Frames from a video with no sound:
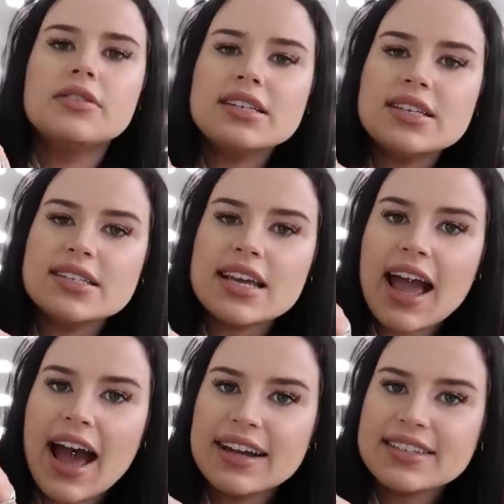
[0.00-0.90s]
this is
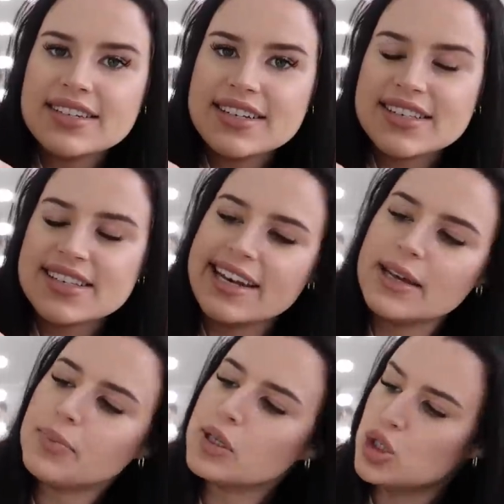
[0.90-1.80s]
a
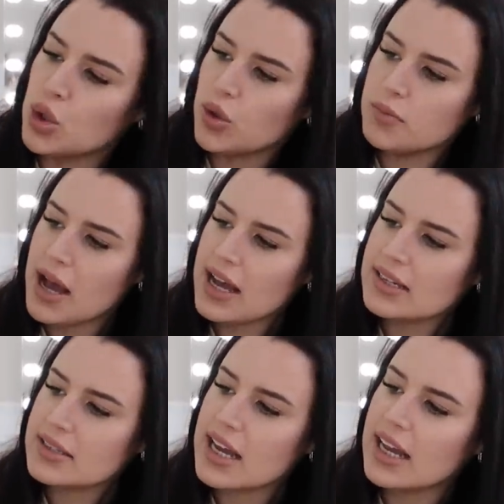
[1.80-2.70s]
anti-slip
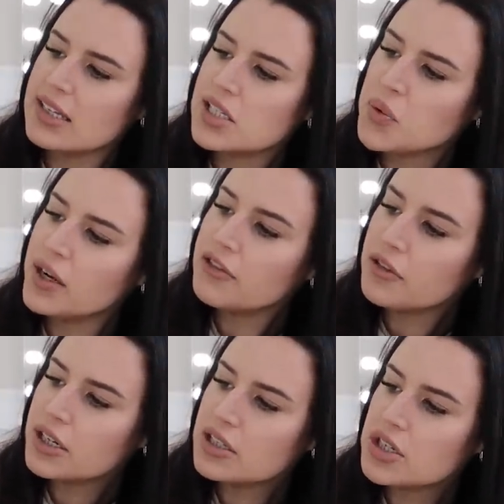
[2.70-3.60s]
doormat and it's
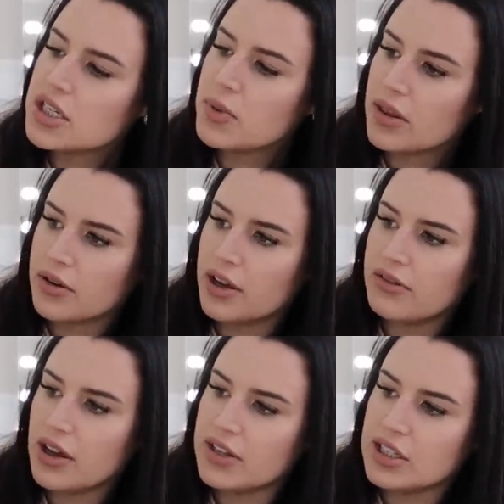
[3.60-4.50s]
24 inches by
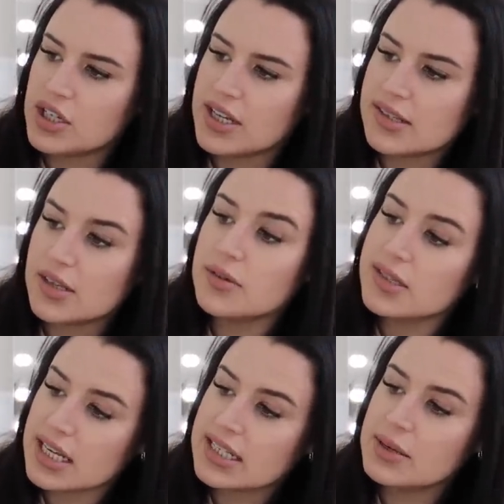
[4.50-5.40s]
35 inches, so
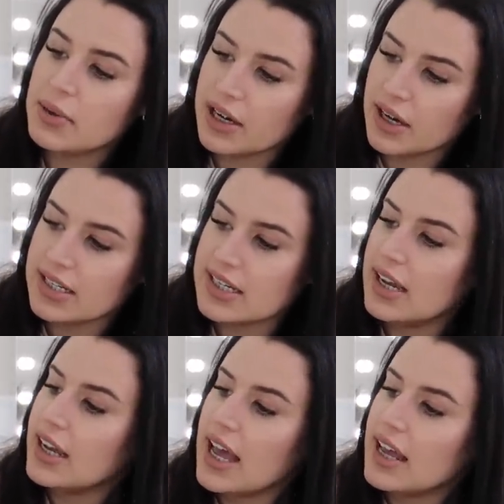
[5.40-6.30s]
60 by
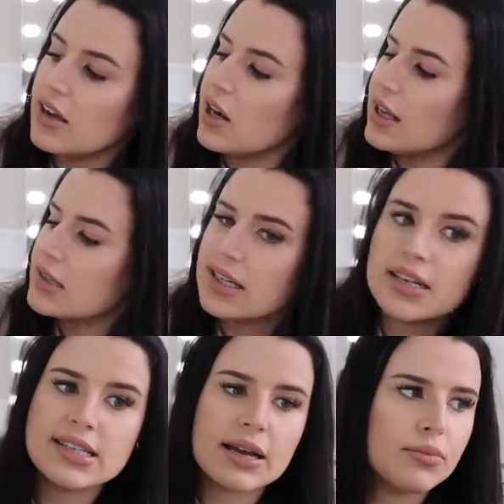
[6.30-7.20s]
90. Again, a
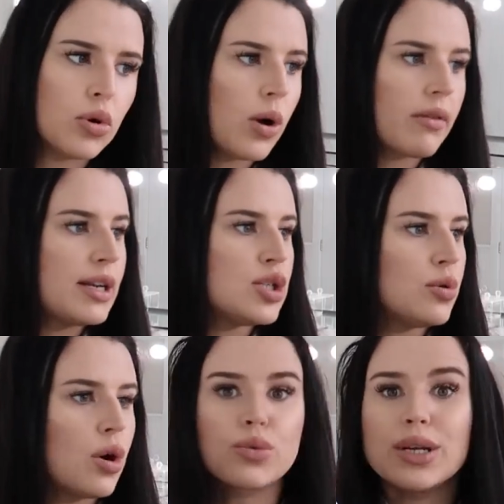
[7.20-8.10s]
classic example where I do
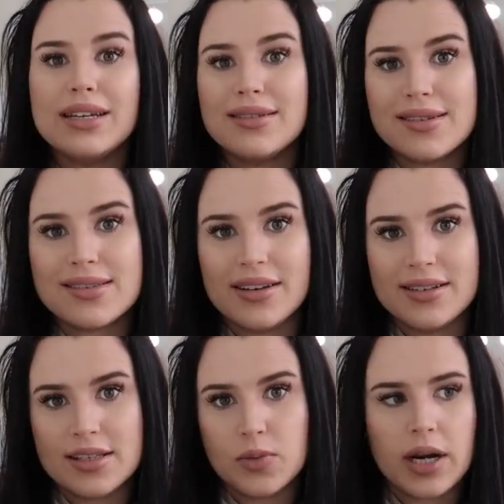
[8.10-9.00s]
not read the
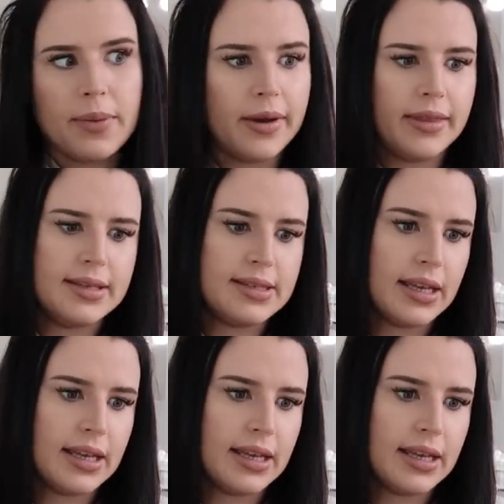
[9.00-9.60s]
sizes when I buy these